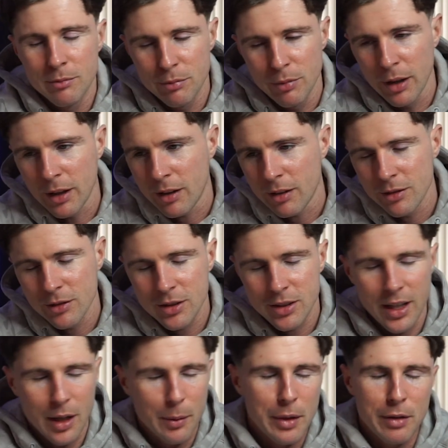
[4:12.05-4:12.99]
like,
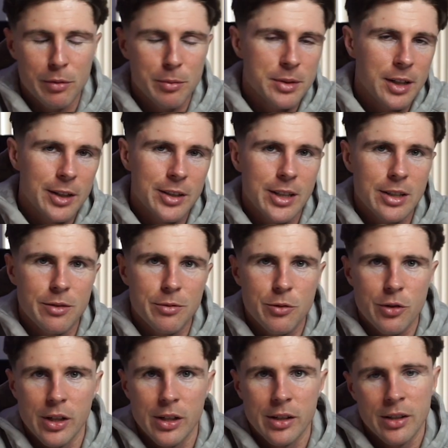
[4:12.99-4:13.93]
stay away from 6 days of
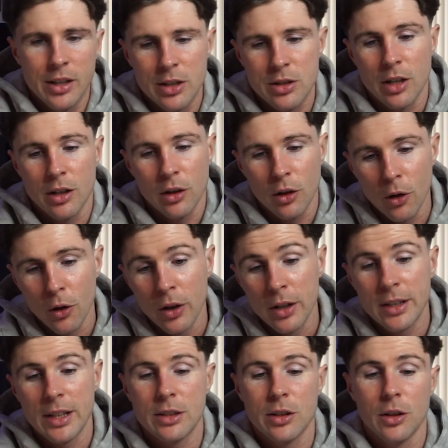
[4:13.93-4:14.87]
training. It's a lot,
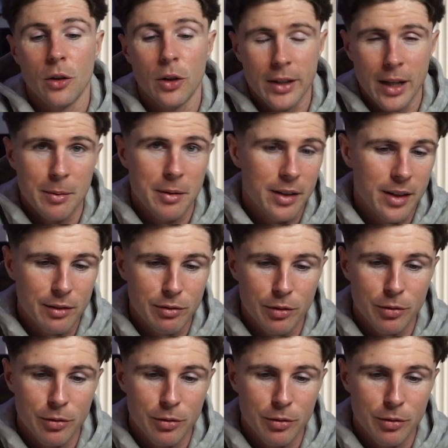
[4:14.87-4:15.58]
it takes a lot of time to recover